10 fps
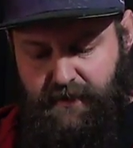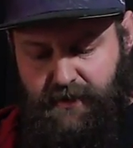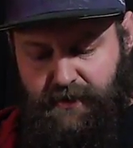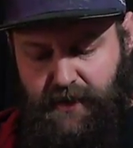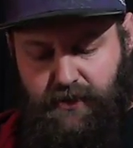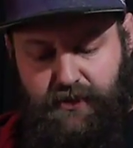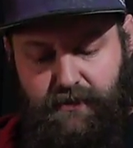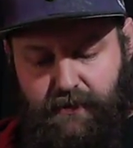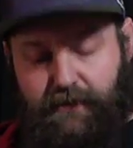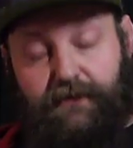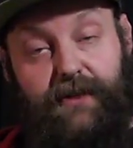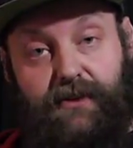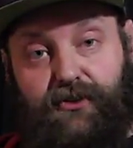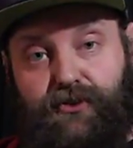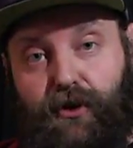
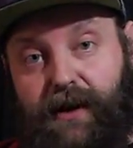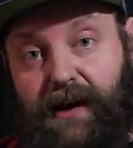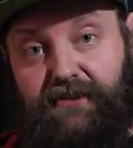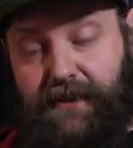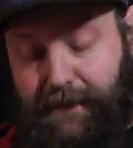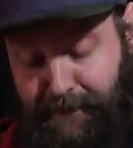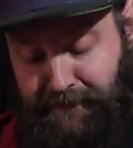Says Joe Custer,